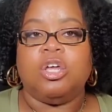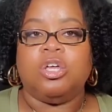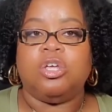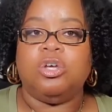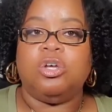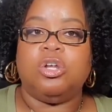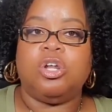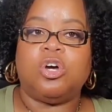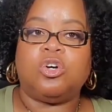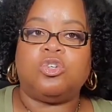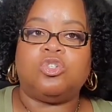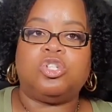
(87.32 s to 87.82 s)

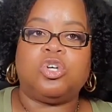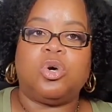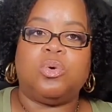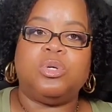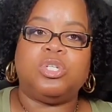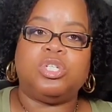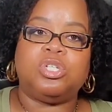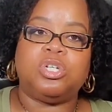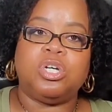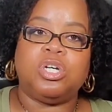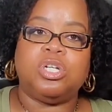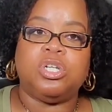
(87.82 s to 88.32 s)
You know, so
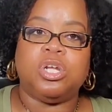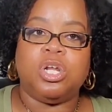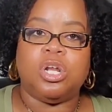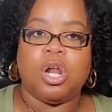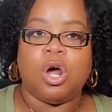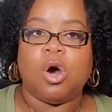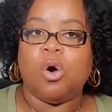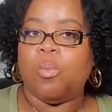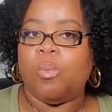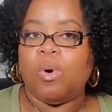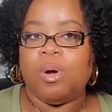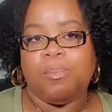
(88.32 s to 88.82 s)
it's good to
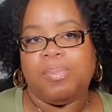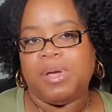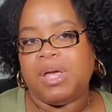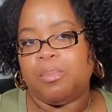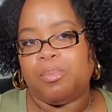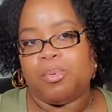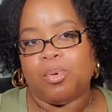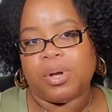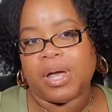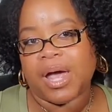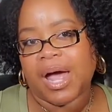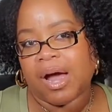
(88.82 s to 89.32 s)
know what
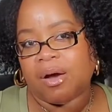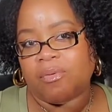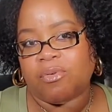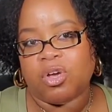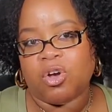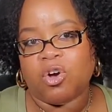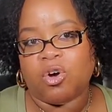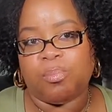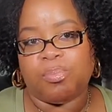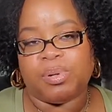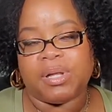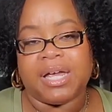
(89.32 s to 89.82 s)
people carry
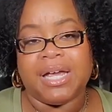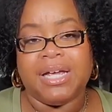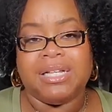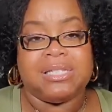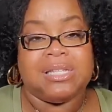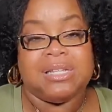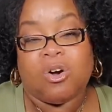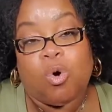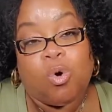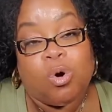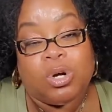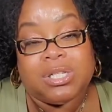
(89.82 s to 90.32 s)
on planes
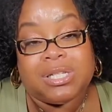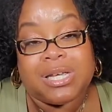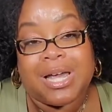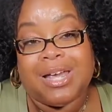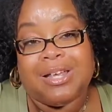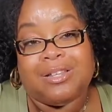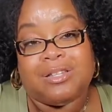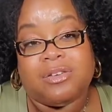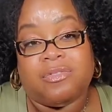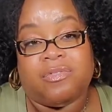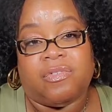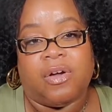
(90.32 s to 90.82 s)
or
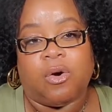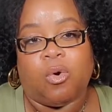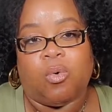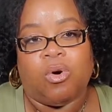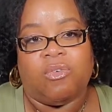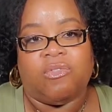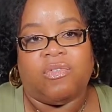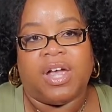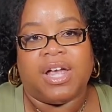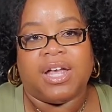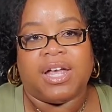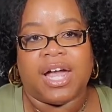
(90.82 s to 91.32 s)
take to
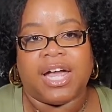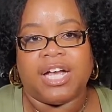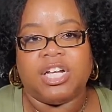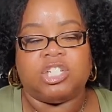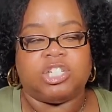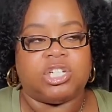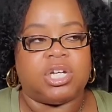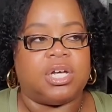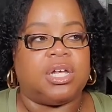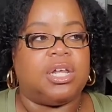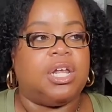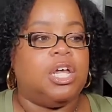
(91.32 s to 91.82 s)
on
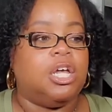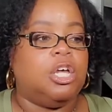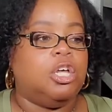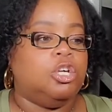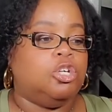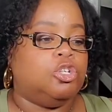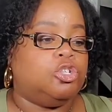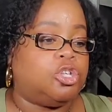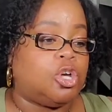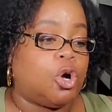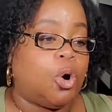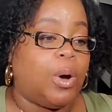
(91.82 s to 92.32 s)
vacation.
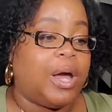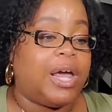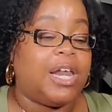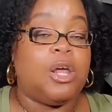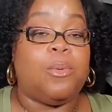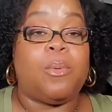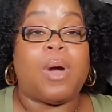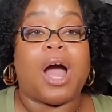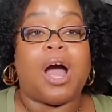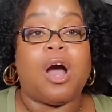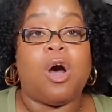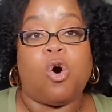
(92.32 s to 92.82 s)
So
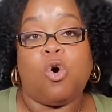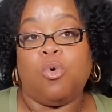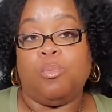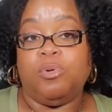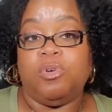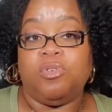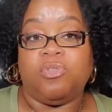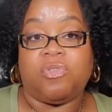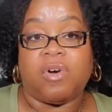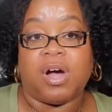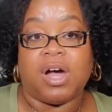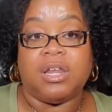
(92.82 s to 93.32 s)
anyway, I
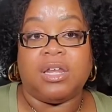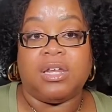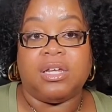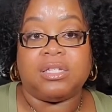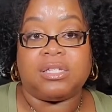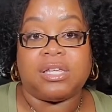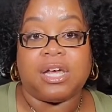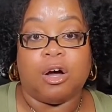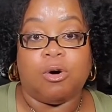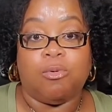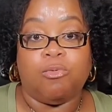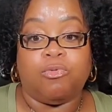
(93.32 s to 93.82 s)
hope you find
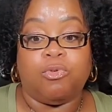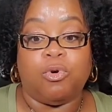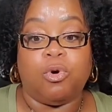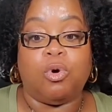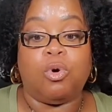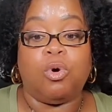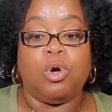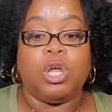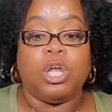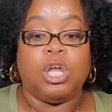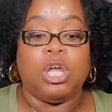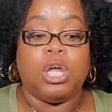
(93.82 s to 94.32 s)
this
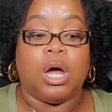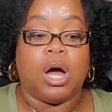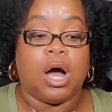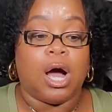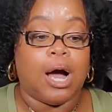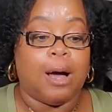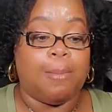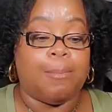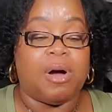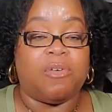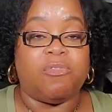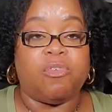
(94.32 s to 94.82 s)
helpful.
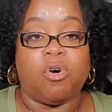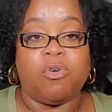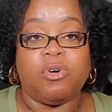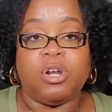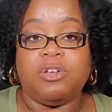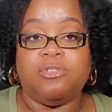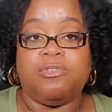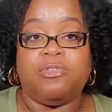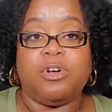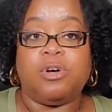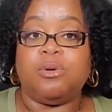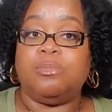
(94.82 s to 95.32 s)
I've
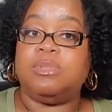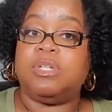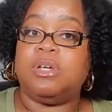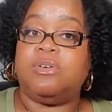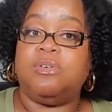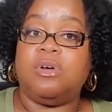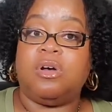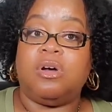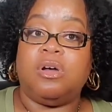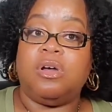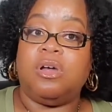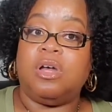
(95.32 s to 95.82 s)
already filmed
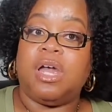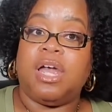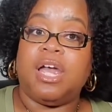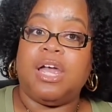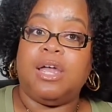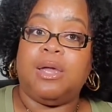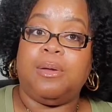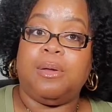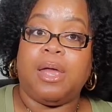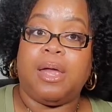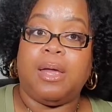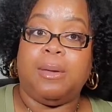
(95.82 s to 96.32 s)

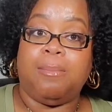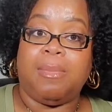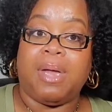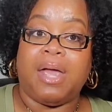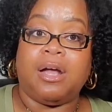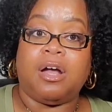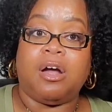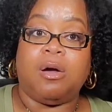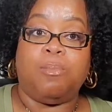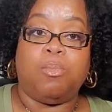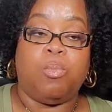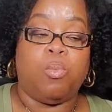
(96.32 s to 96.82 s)
a
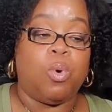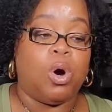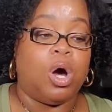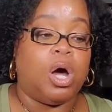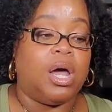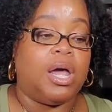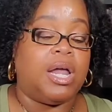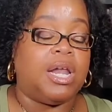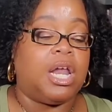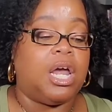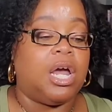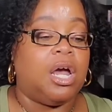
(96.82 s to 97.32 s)
makeup
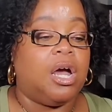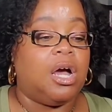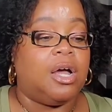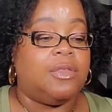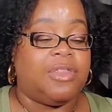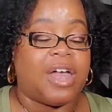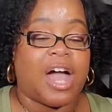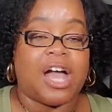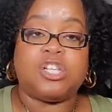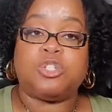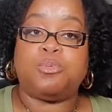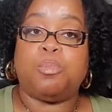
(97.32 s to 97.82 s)
one.
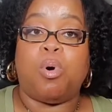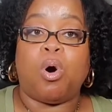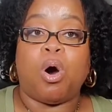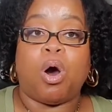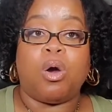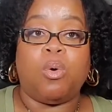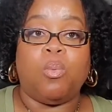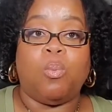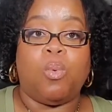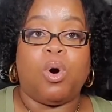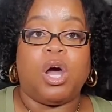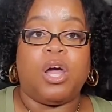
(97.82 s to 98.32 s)
That's
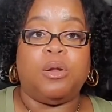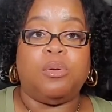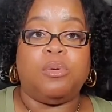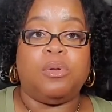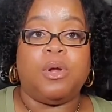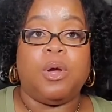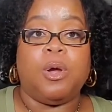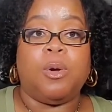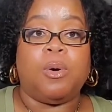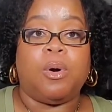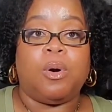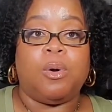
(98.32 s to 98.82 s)
part
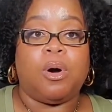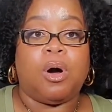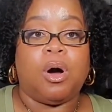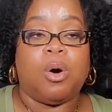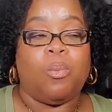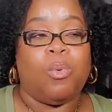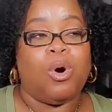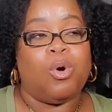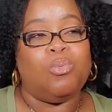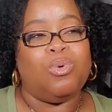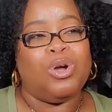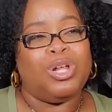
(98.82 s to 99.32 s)
one.
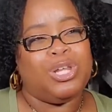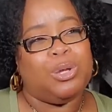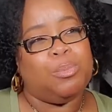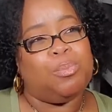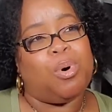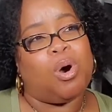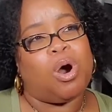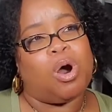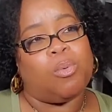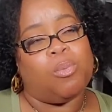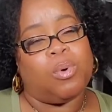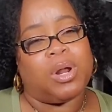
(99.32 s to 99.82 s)

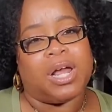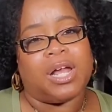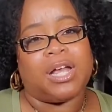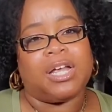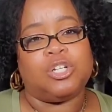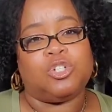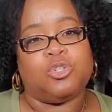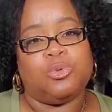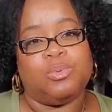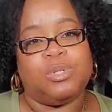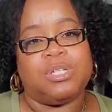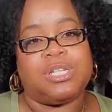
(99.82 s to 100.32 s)
Part one, I
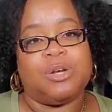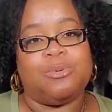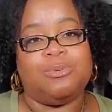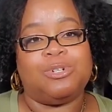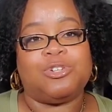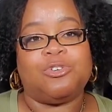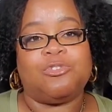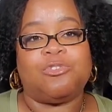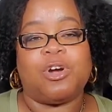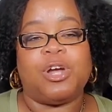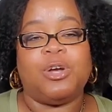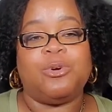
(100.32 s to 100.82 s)
guess you would say,
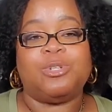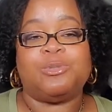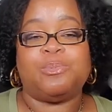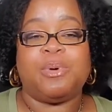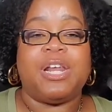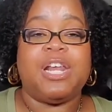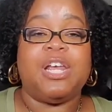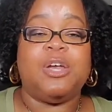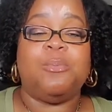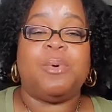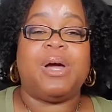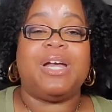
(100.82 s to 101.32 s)
was a fragrance. But
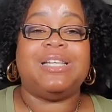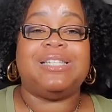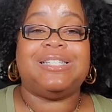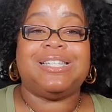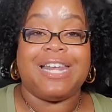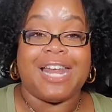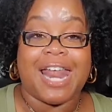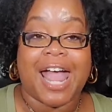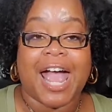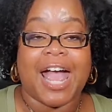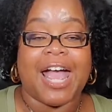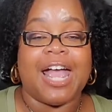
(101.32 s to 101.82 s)
anyway,
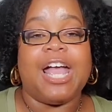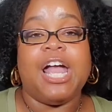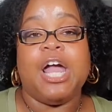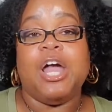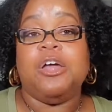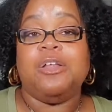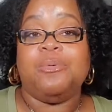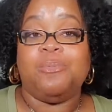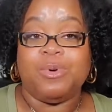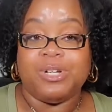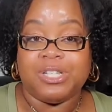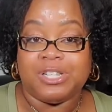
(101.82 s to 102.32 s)
today
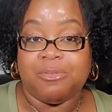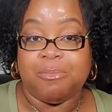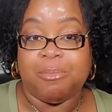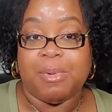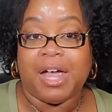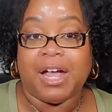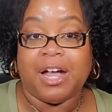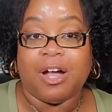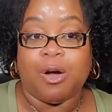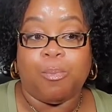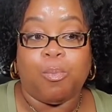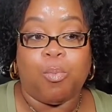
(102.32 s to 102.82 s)
was a
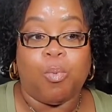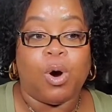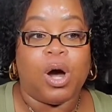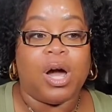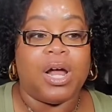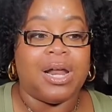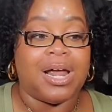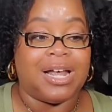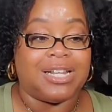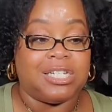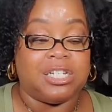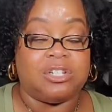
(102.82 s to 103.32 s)
makeup
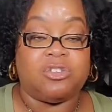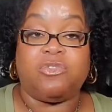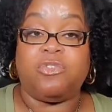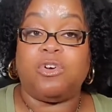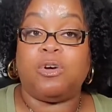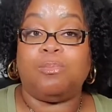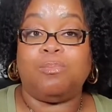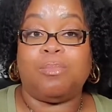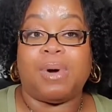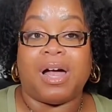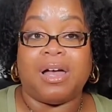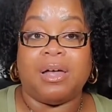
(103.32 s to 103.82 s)
one. I just
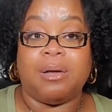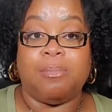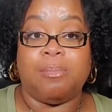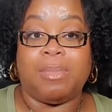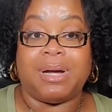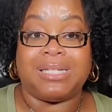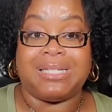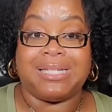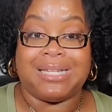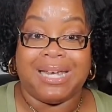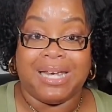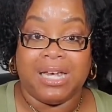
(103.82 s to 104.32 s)
filmed my
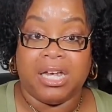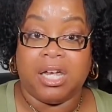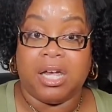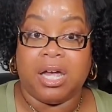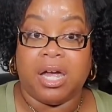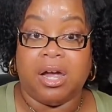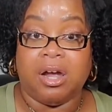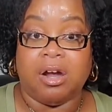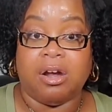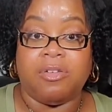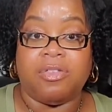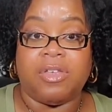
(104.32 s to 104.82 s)

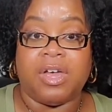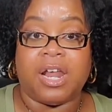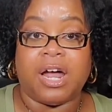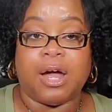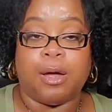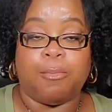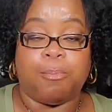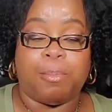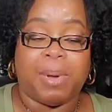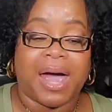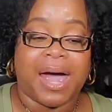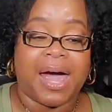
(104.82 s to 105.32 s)
skincare that
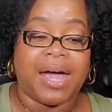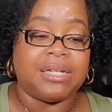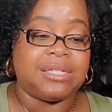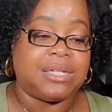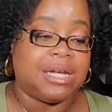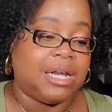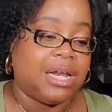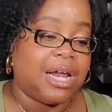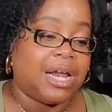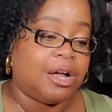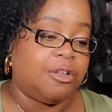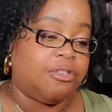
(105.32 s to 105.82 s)
I've packed.
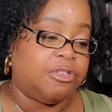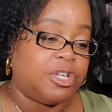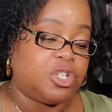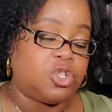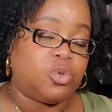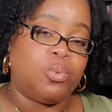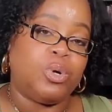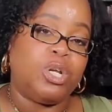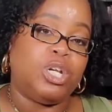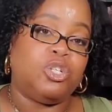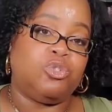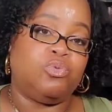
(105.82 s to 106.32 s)
And now
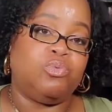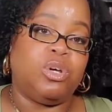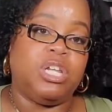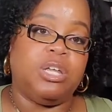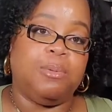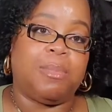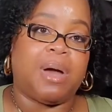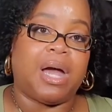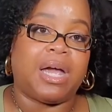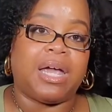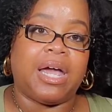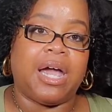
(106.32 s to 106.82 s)
this one is really
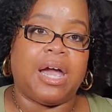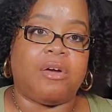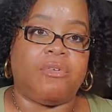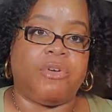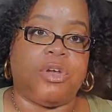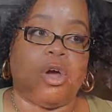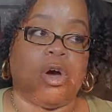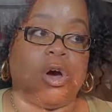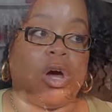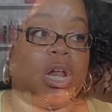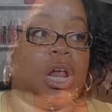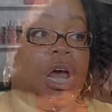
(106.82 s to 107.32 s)
my carry-on.